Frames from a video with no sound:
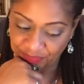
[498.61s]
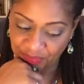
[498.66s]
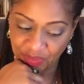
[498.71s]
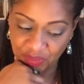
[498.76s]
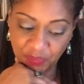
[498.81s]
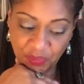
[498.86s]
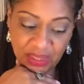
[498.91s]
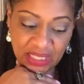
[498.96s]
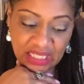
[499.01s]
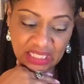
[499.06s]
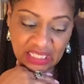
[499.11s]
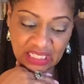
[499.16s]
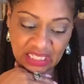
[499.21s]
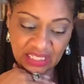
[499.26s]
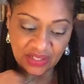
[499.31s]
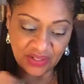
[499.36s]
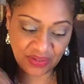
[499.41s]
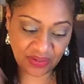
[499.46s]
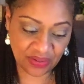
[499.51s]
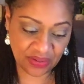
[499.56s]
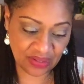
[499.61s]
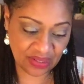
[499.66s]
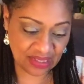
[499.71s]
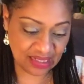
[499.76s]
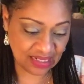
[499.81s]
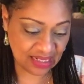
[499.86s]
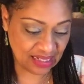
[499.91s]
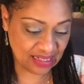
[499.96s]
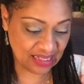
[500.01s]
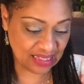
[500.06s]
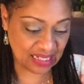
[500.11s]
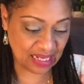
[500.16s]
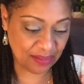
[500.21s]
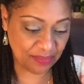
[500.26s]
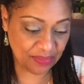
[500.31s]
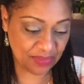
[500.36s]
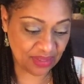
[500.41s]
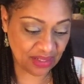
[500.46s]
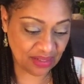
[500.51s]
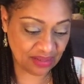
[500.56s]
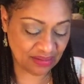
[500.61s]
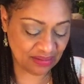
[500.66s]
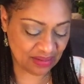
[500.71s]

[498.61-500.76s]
3 years, some